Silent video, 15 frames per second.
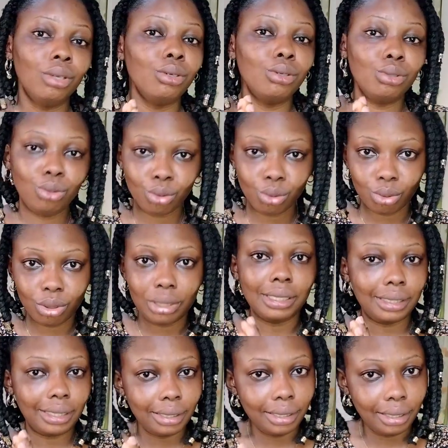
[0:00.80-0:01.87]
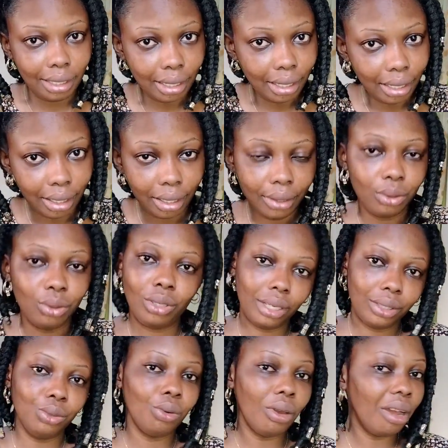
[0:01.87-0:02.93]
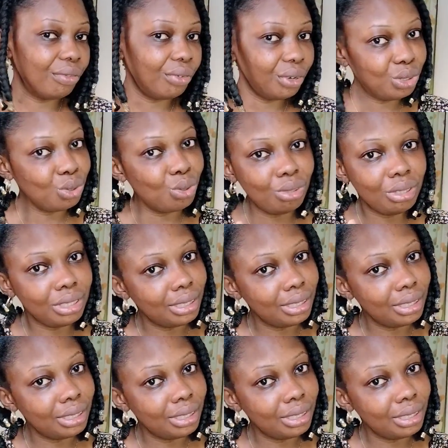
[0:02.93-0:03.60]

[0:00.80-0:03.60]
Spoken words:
use synthetic hair so that you avoid stories that